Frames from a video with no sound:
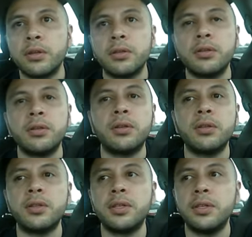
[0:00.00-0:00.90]
just
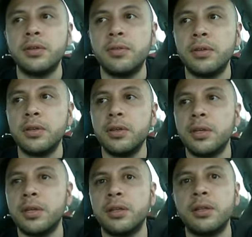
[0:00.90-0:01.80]
on the
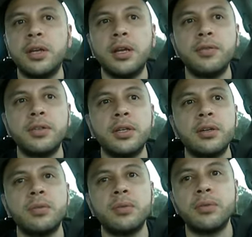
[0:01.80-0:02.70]
TV and in life
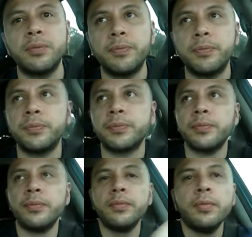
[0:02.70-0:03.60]
general,
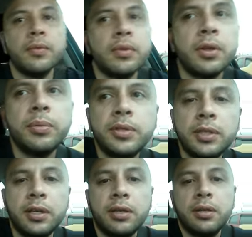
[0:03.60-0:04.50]
they be
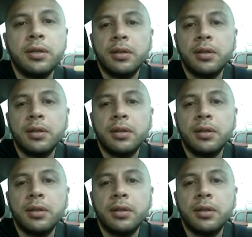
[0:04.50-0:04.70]
saying